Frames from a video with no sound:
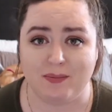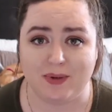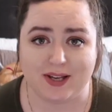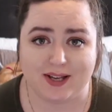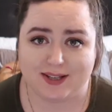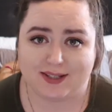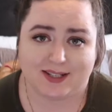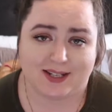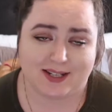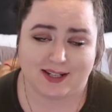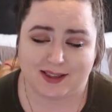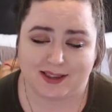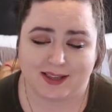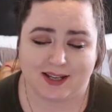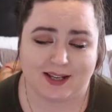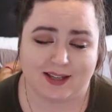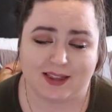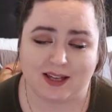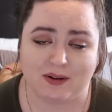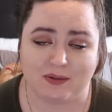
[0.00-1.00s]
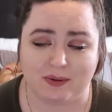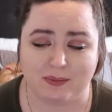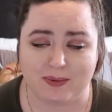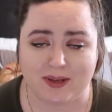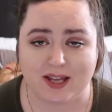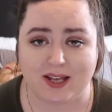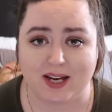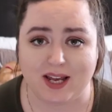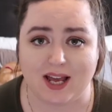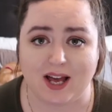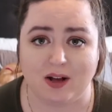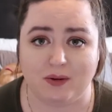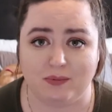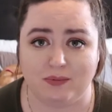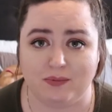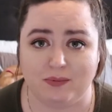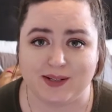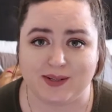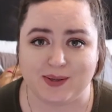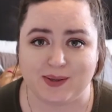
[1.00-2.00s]
because I didn't think that would be any help
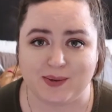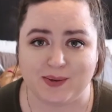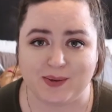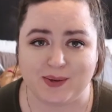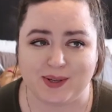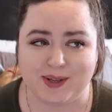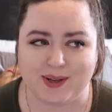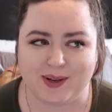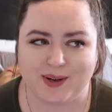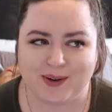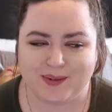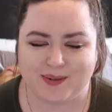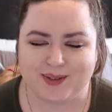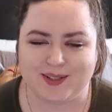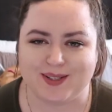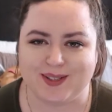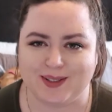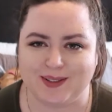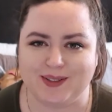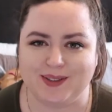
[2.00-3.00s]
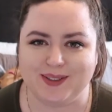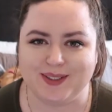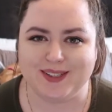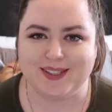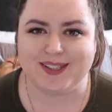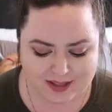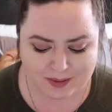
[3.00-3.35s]
to your results.